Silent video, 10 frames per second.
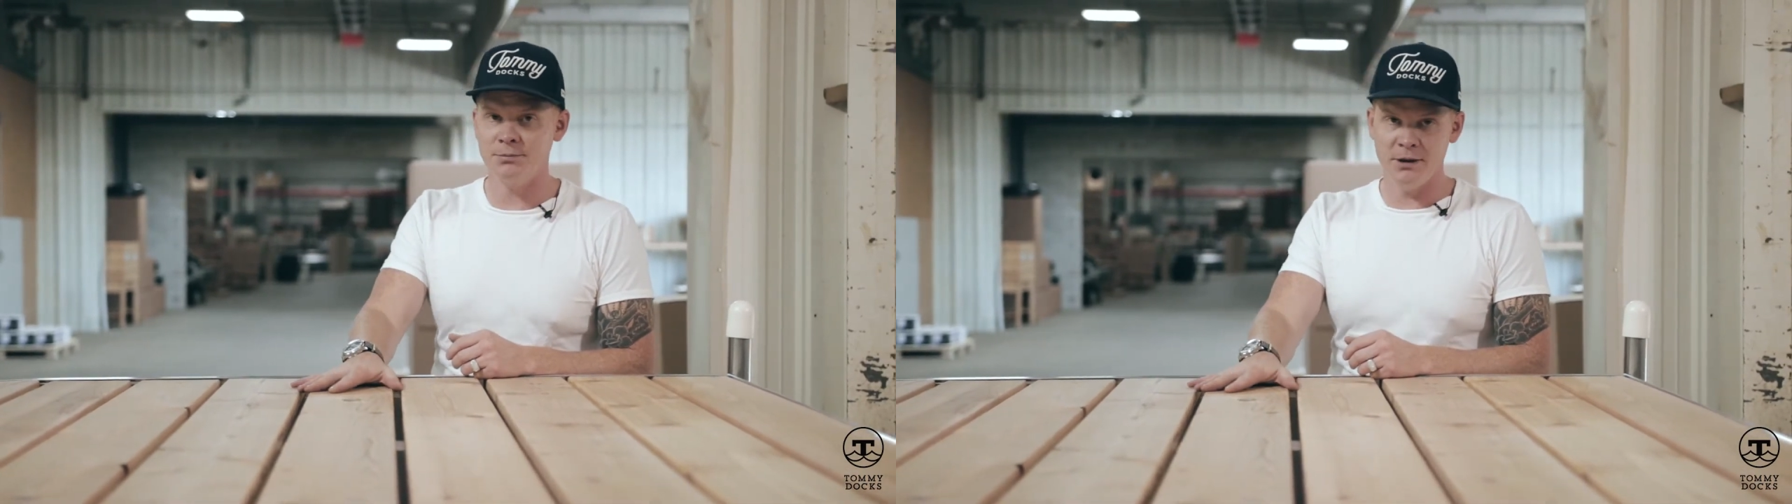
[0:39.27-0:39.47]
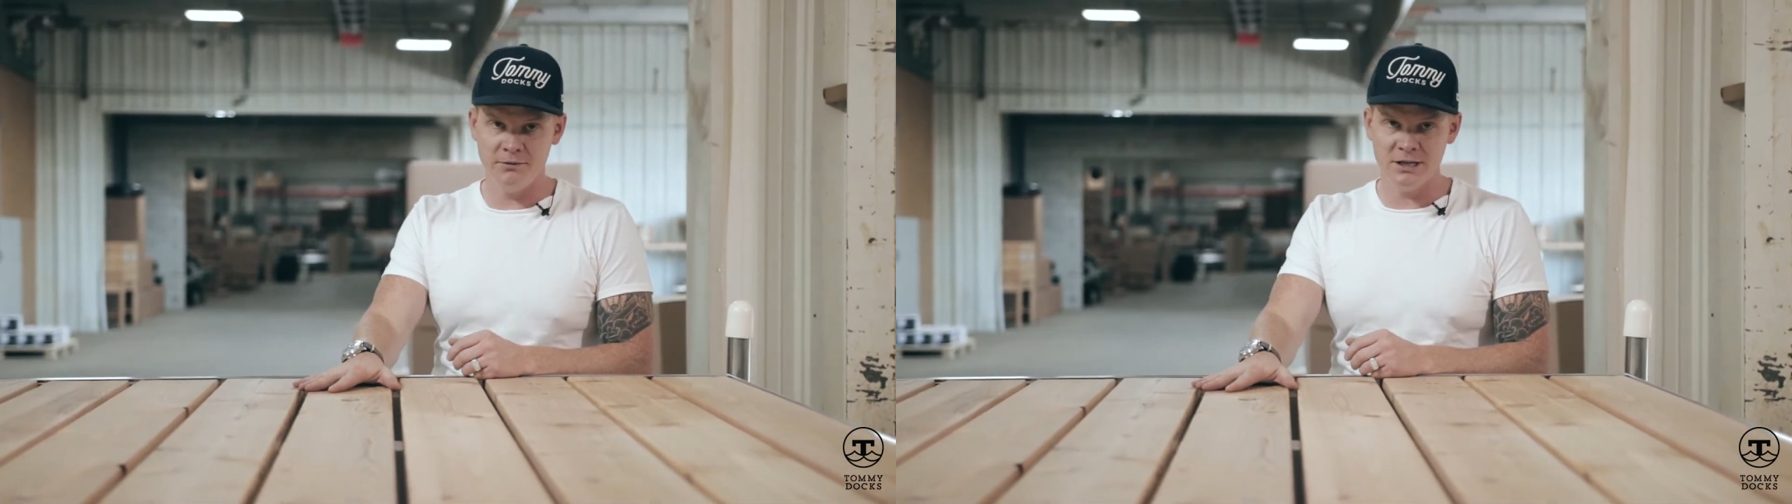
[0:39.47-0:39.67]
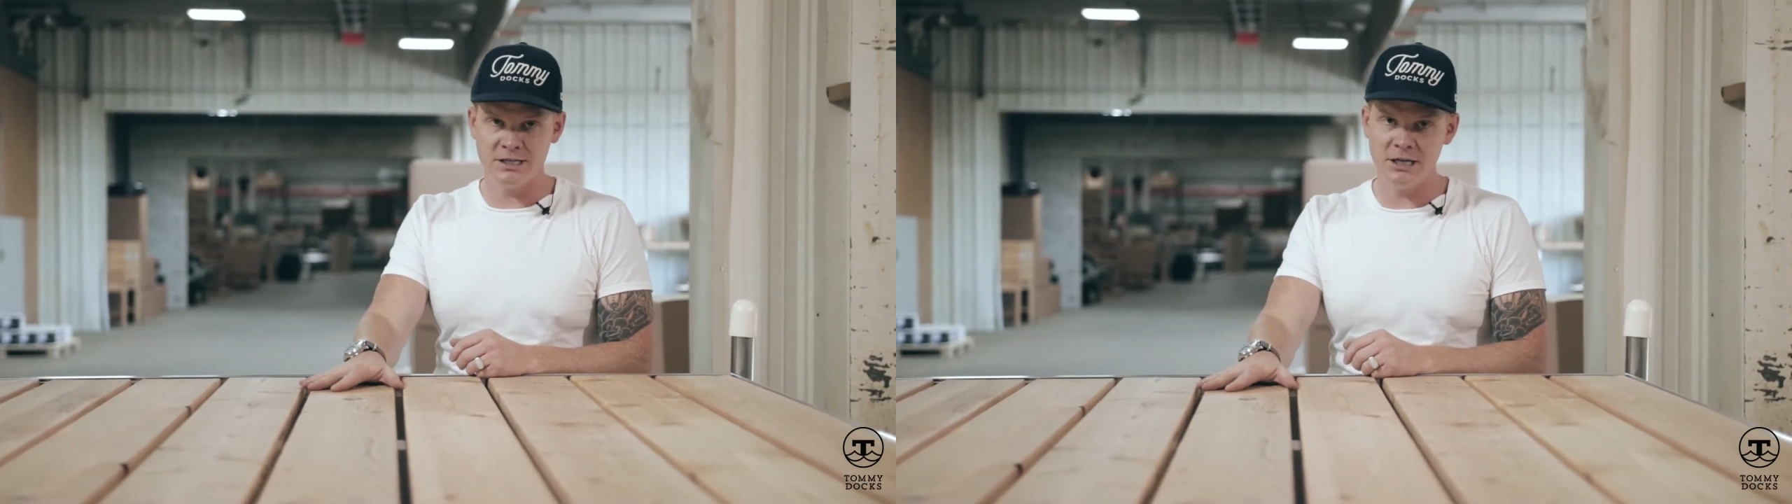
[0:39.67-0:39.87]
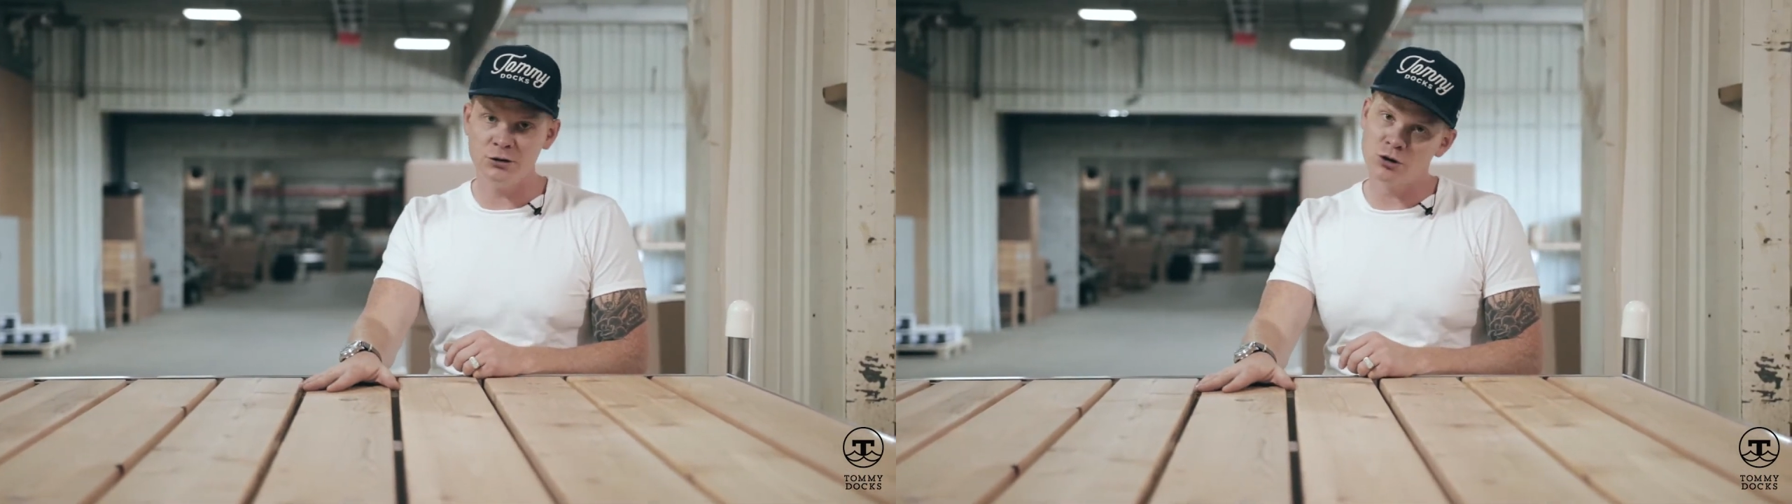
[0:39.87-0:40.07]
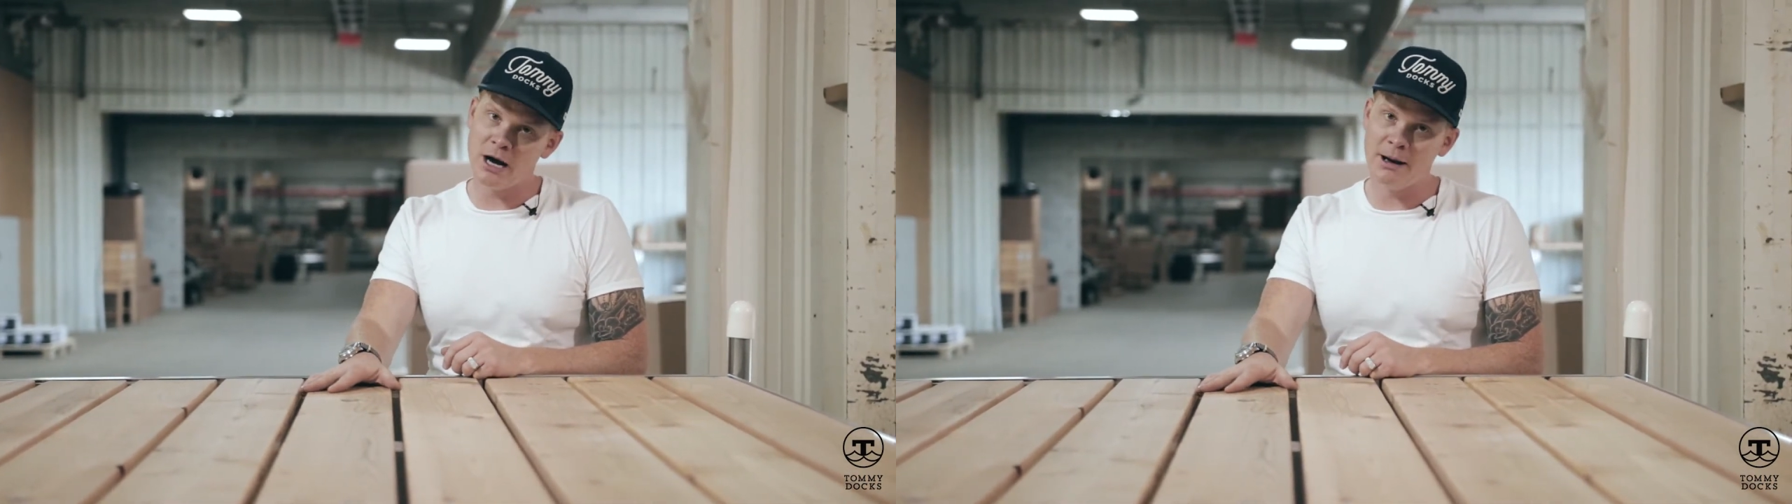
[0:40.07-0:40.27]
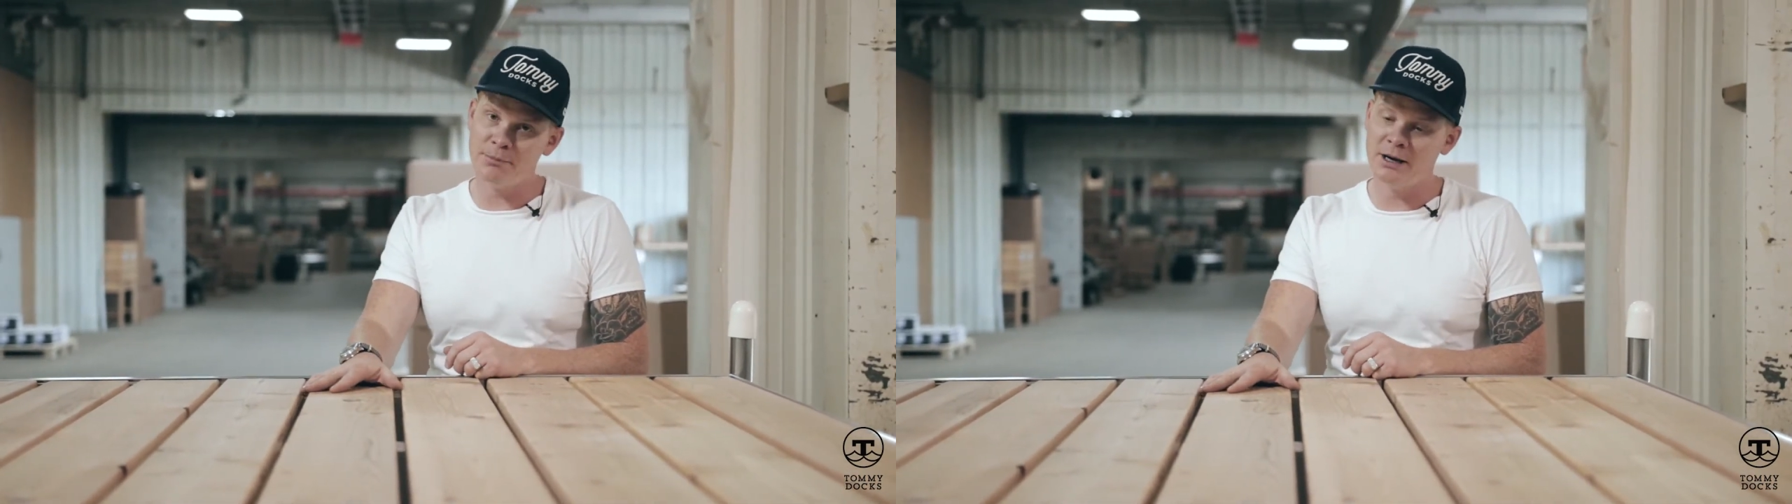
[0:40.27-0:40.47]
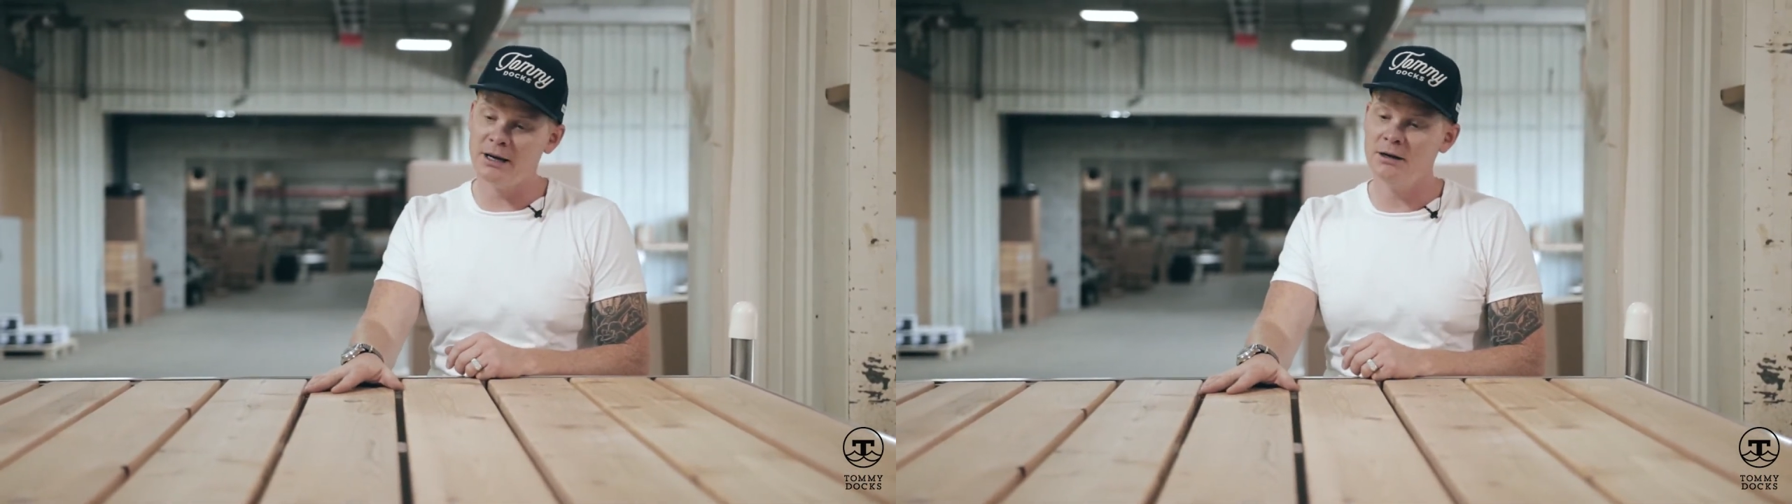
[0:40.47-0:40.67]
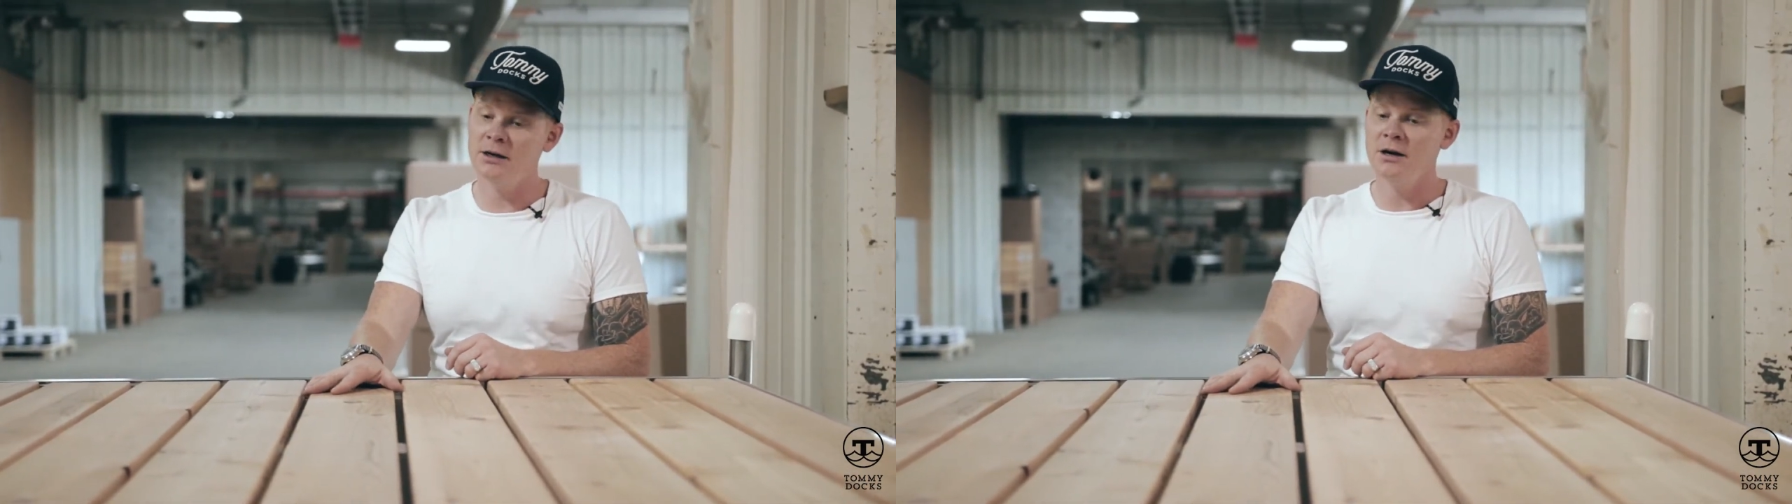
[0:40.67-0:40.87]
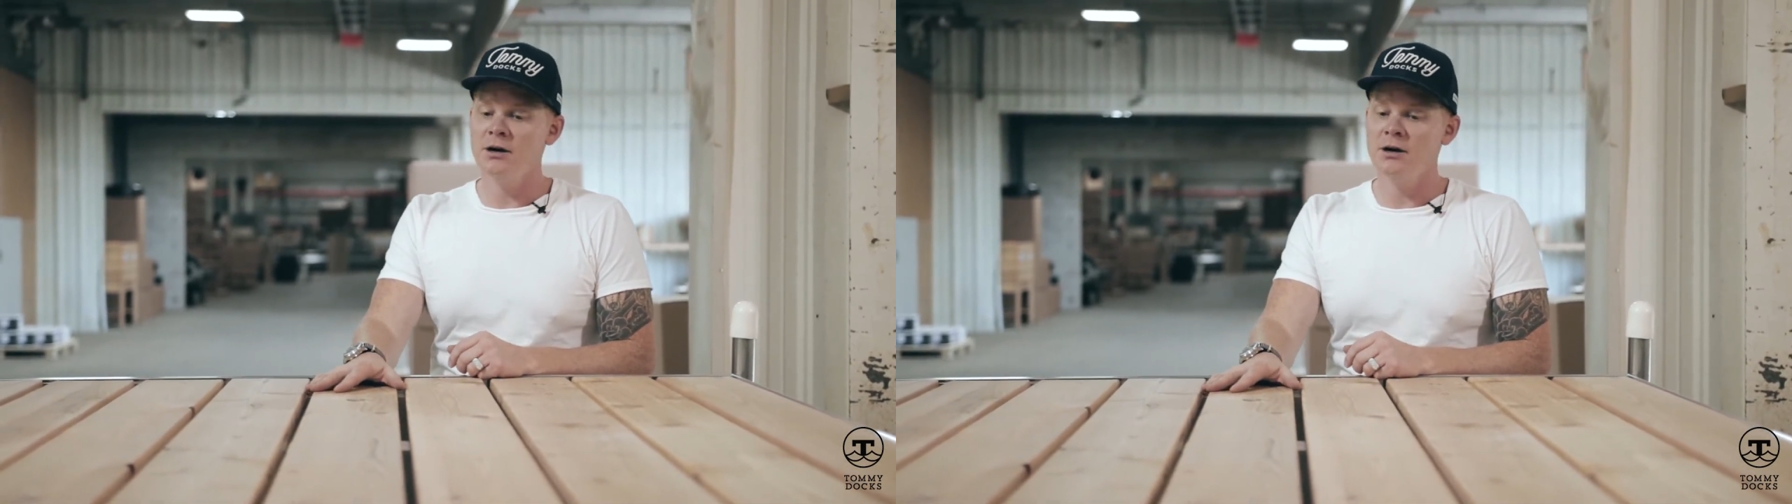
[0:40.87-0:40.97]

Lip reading: PVC drop-in.